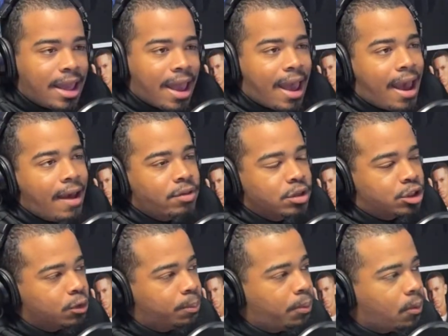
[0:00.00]
they have
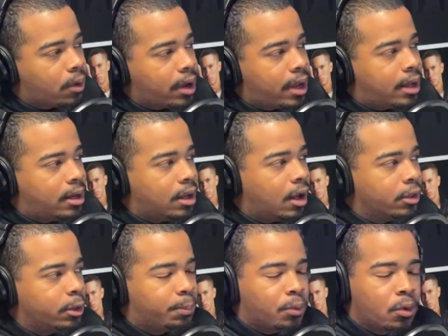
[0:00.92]
the support, and
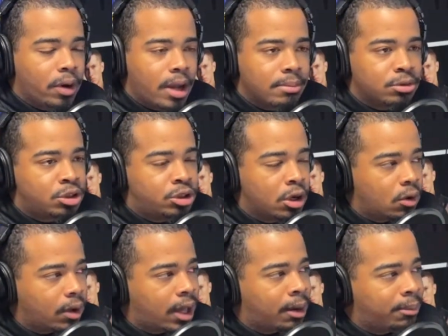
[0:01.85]
other programs
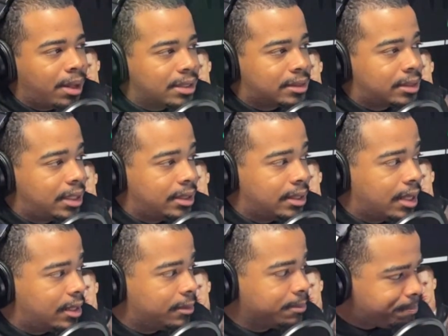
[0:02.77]
don't. And I'm not saying
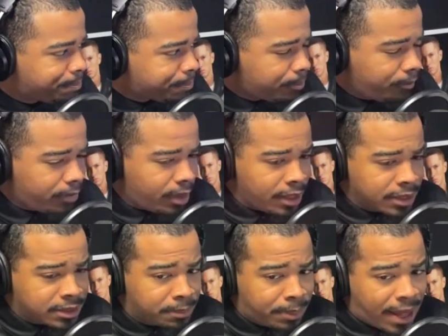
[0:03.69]
that
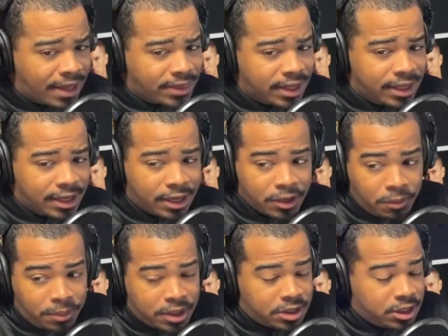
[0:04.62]
it's a bad thing that they
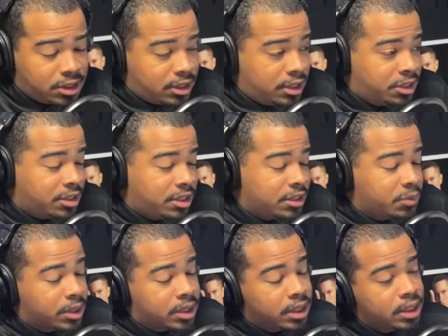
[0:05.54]
don't, but it just
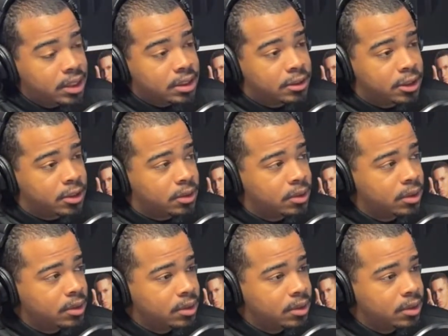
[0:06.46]
is what it is.